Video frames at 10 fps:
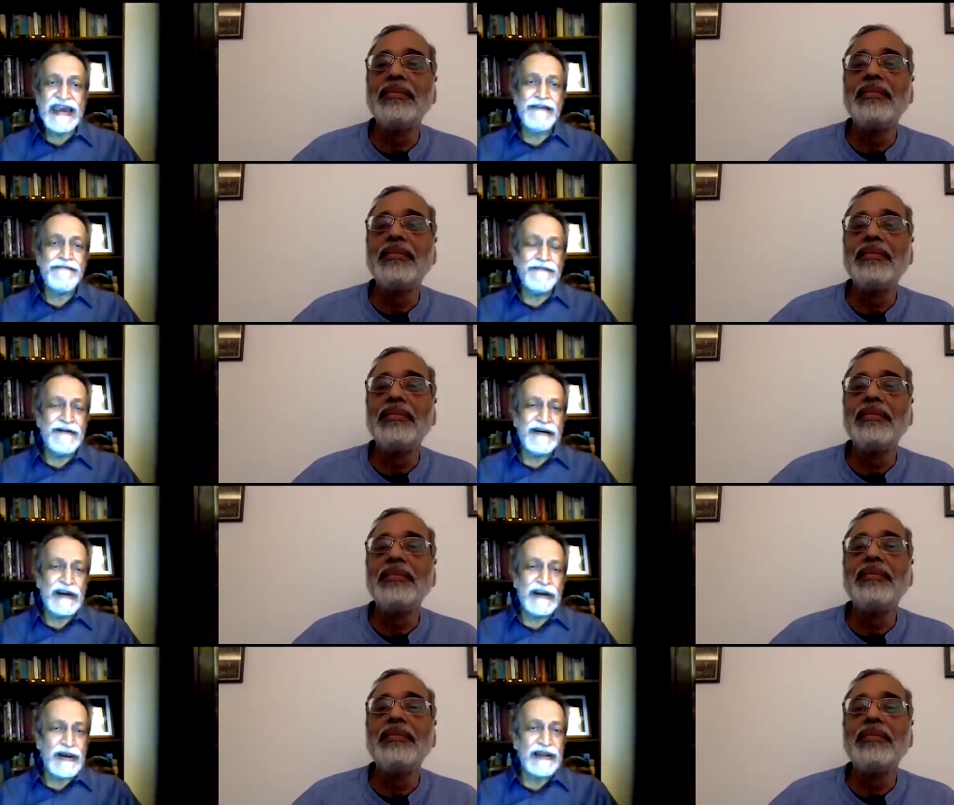Speaker 1: even
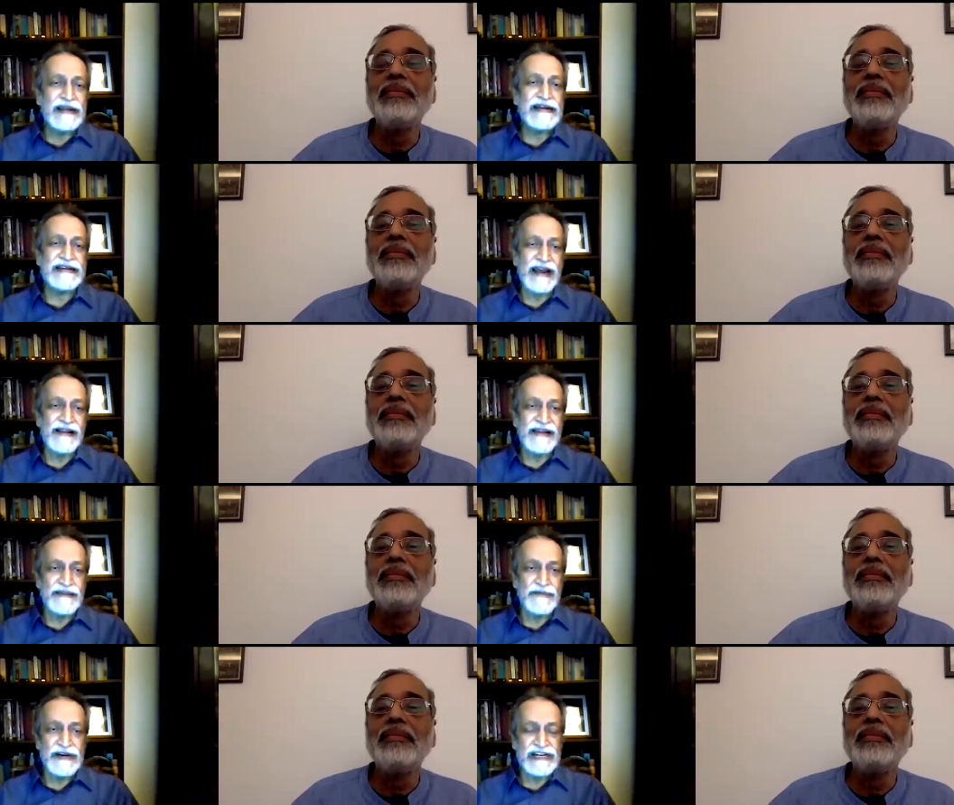during this health
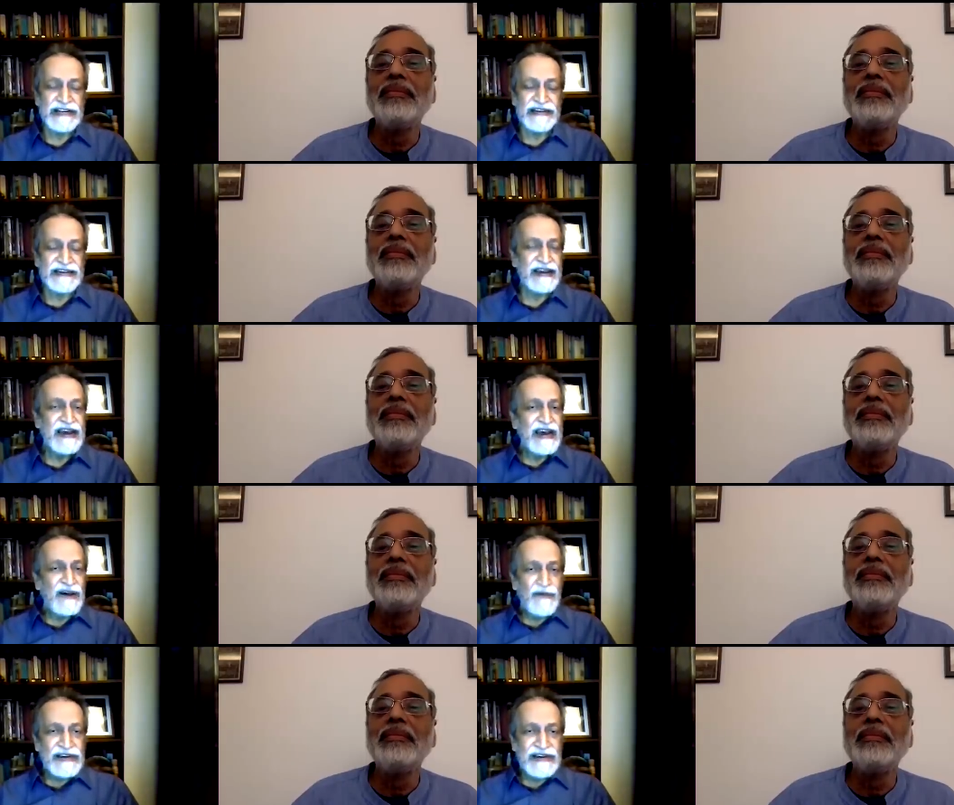emergency,
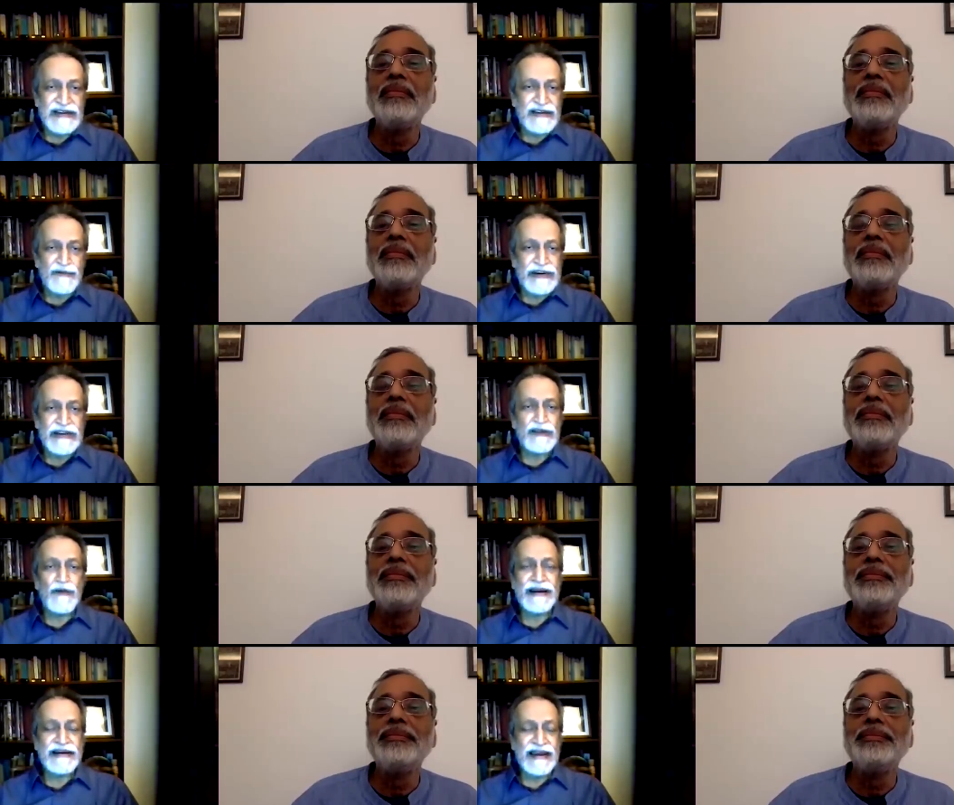which is
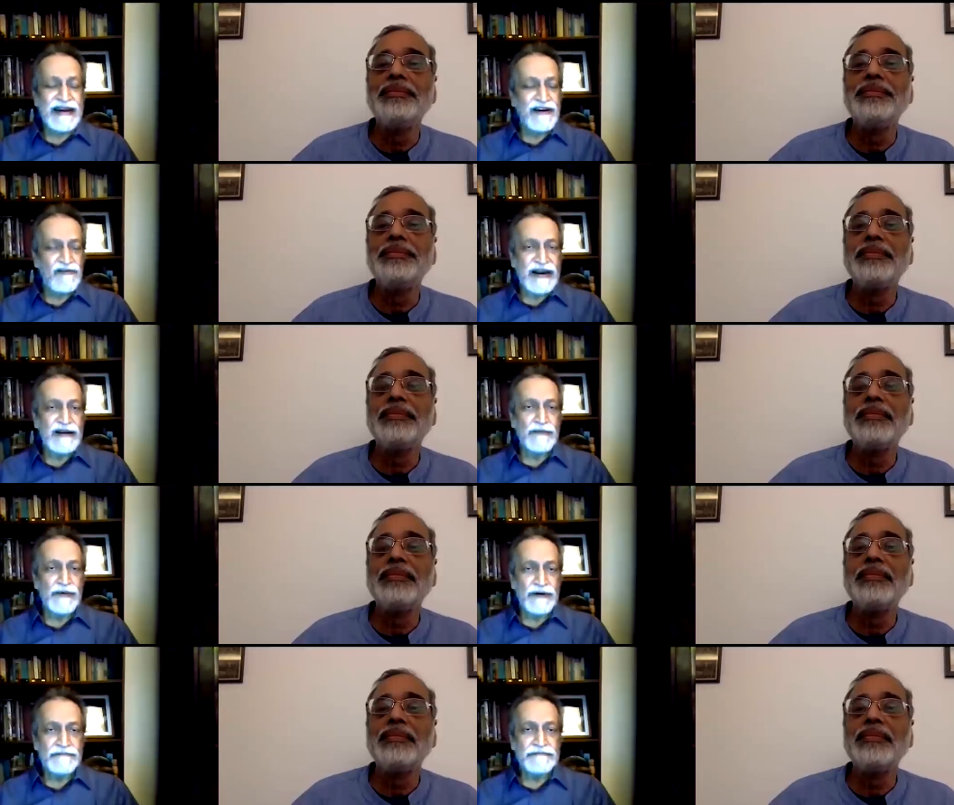quite
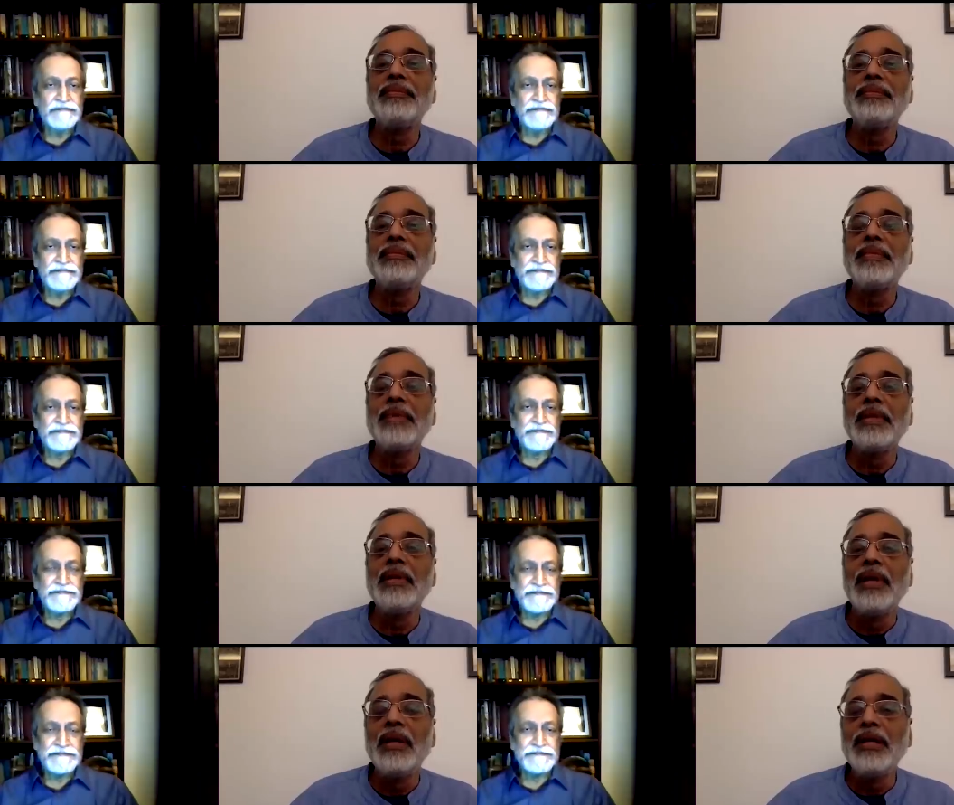incredible.
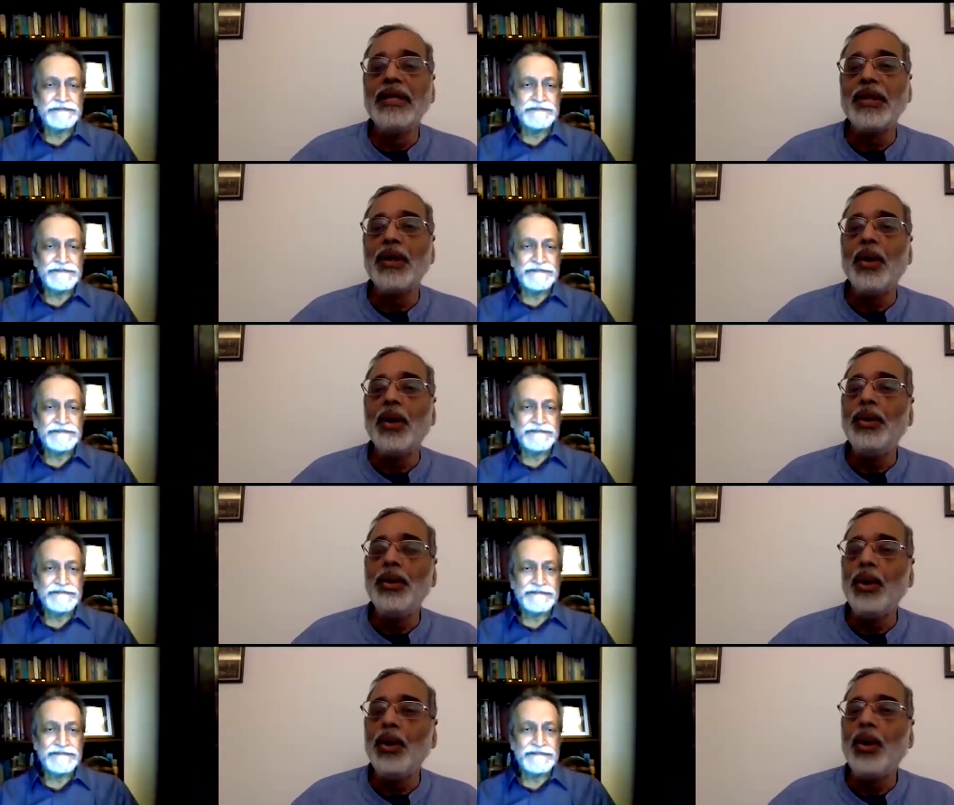
Speaker 2: So
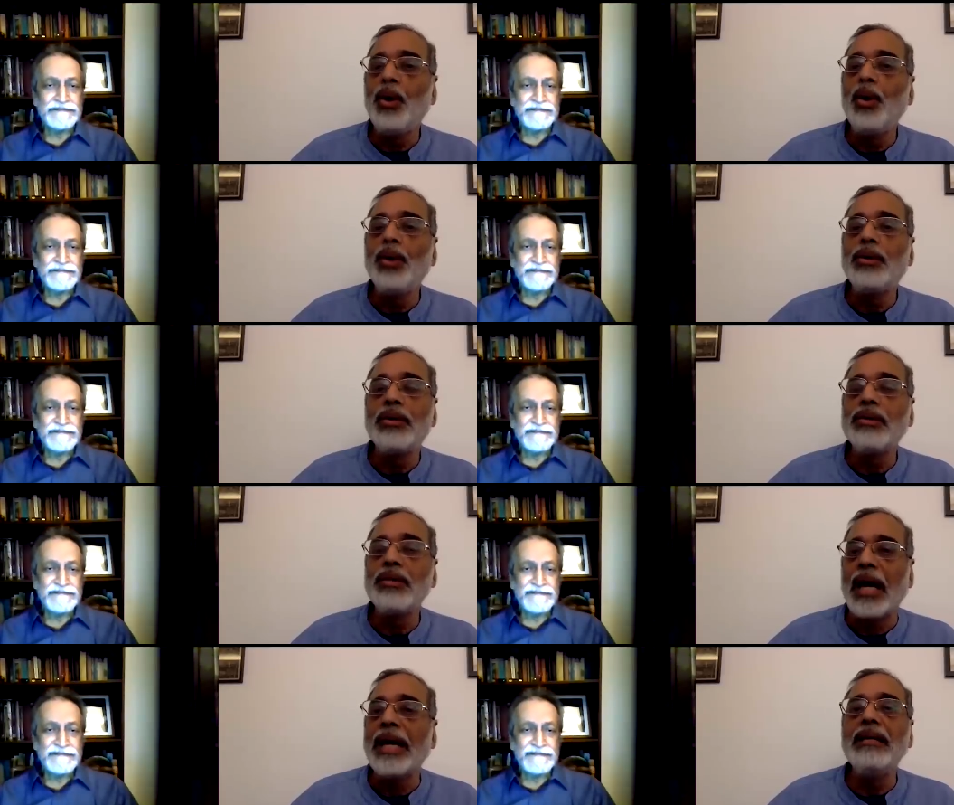no good
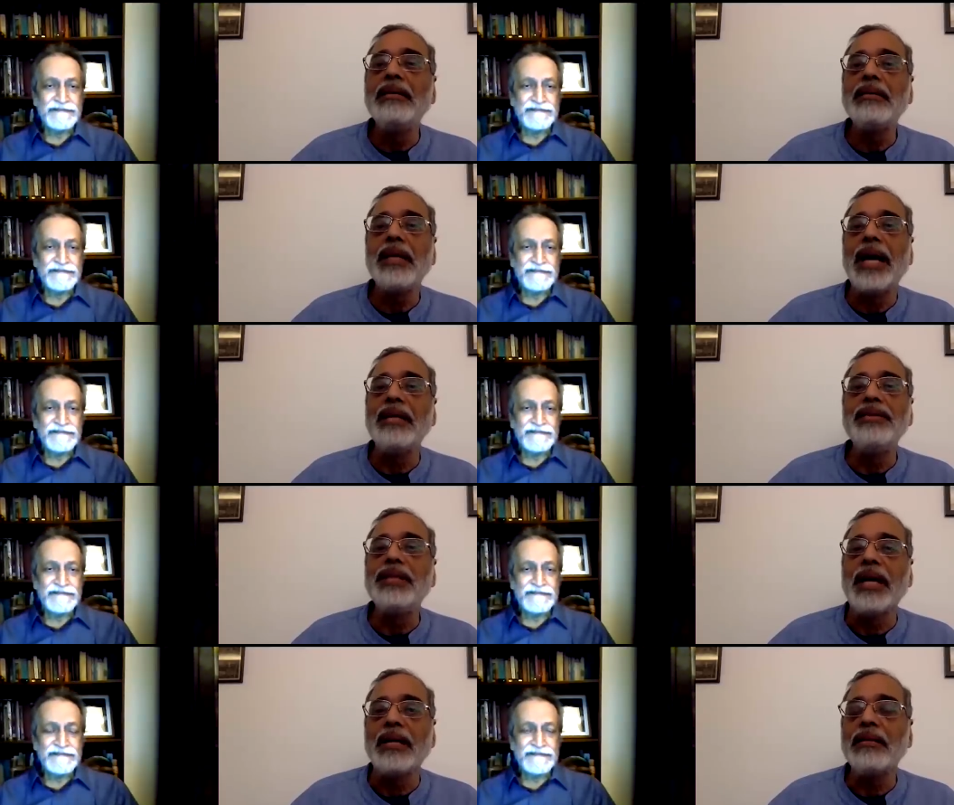signs as
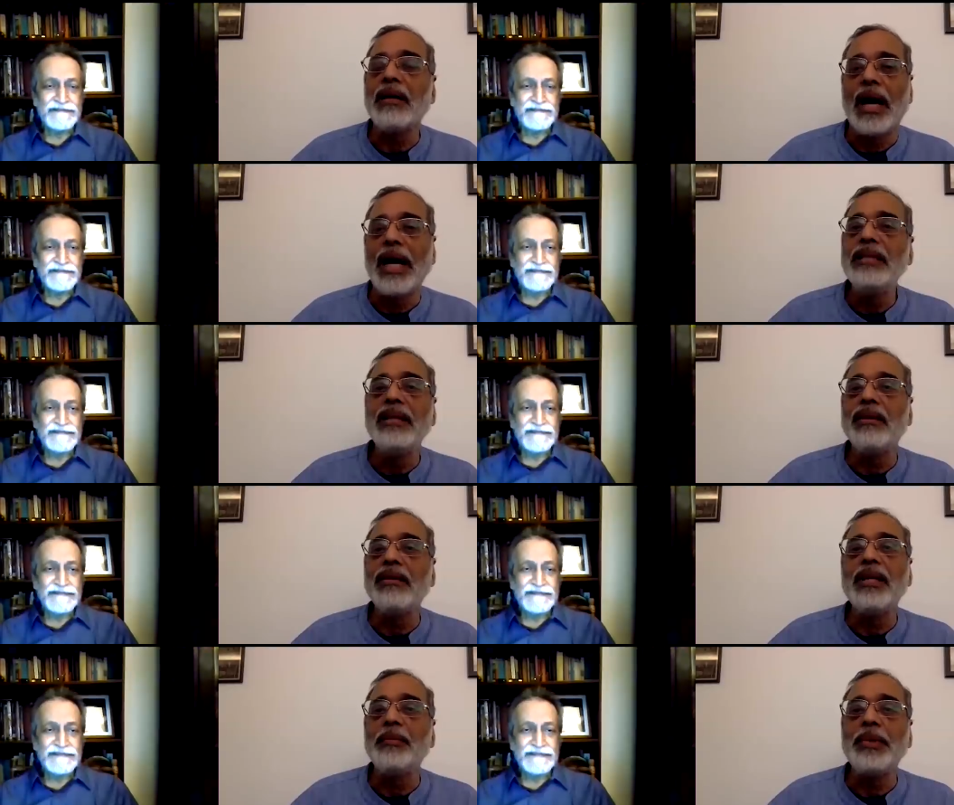yet, either
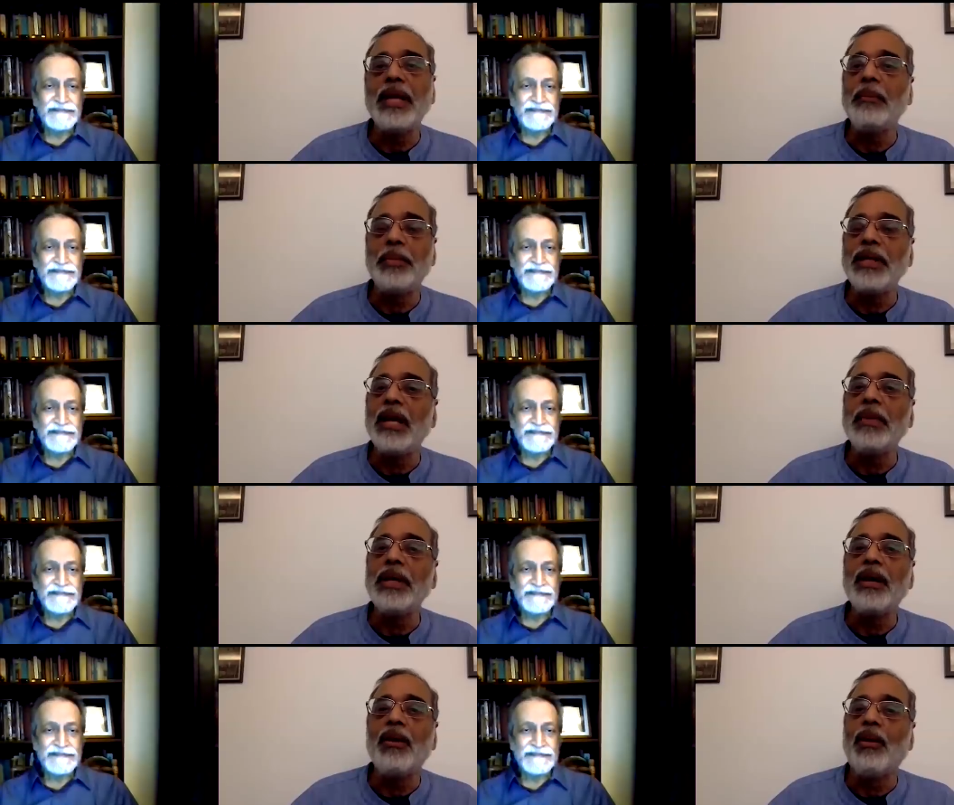in the
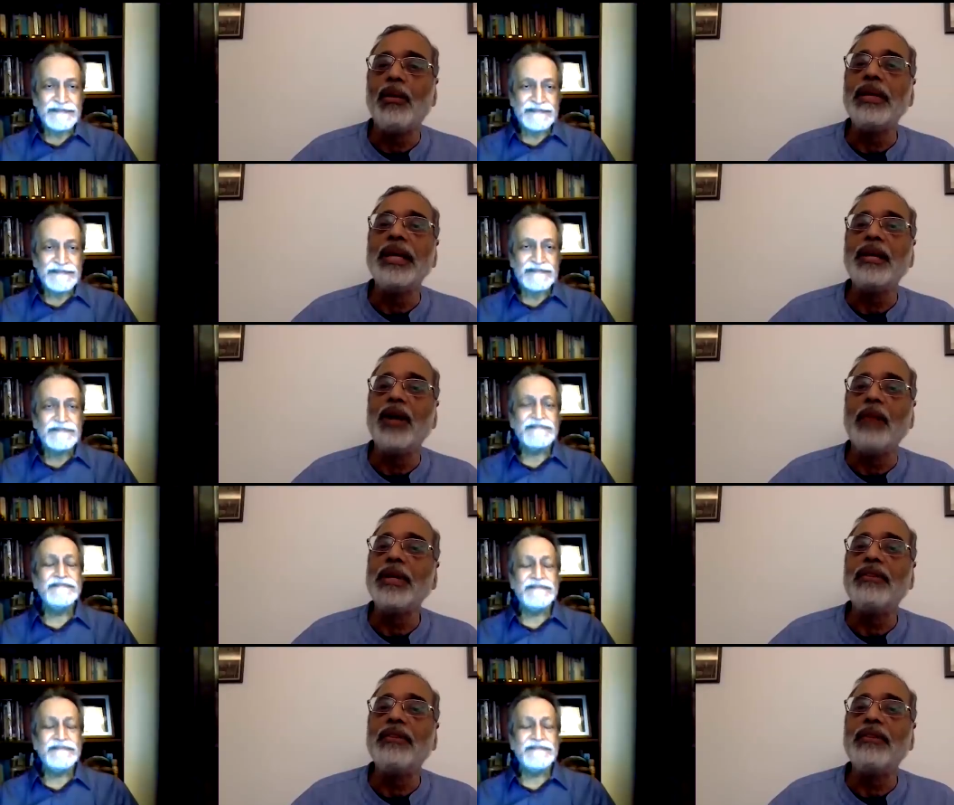epidemic or the economic